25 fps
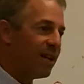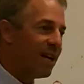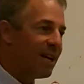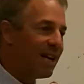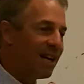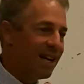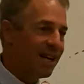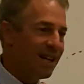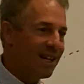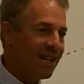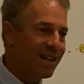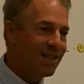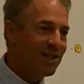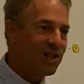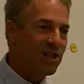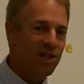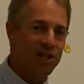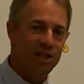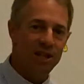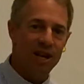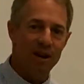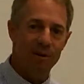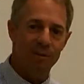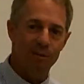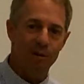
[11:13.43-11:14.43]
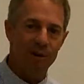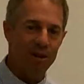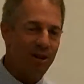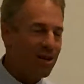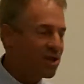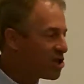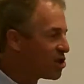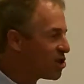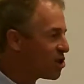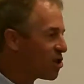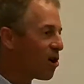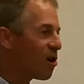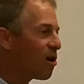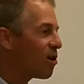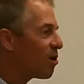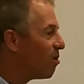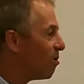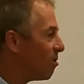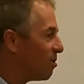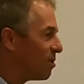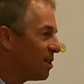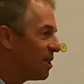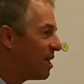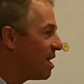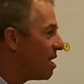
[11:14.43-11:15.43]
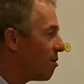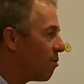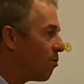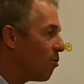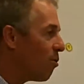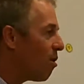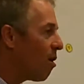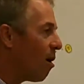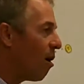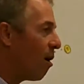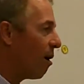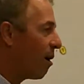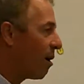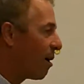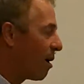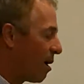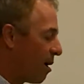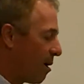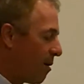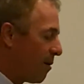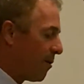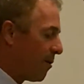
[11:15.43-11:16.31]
It, it just didn't work. The circles didn't work.